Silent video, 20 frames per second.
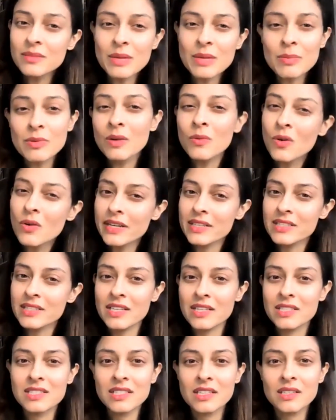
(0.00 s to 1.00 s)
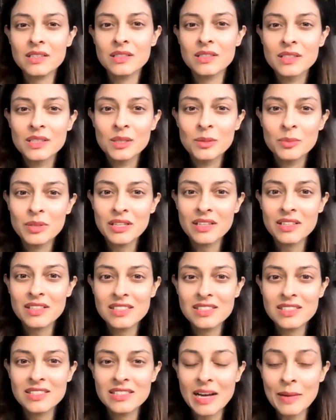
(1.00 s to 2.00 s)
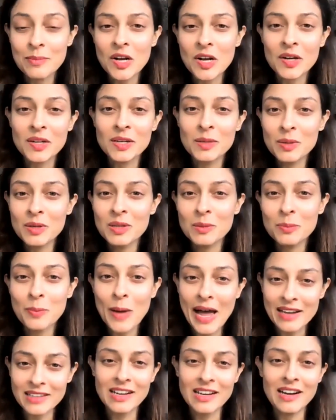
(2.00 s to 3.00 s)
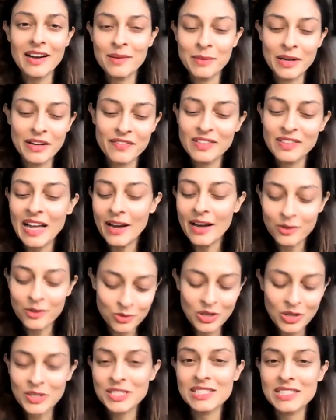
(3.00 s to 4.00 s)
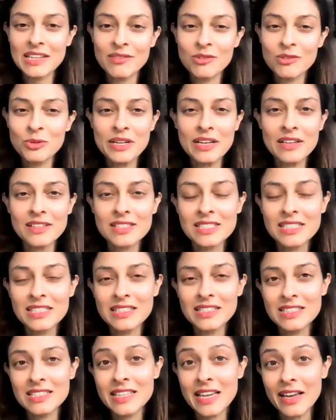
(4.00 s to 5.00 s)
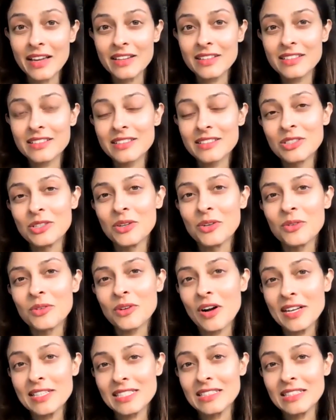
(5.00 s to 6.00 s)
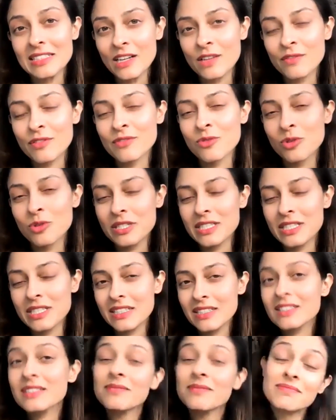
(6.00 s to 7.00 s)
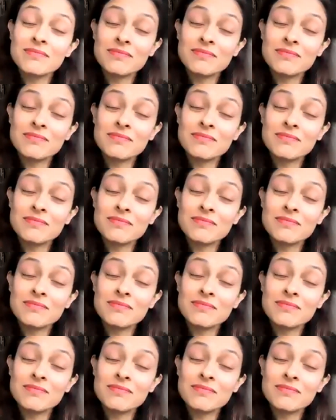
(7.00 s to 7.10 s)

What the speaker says: maybe I won't get tested because I'm not going to be the bad guy in my flat who causes everyone else to get, isolated for 14 days.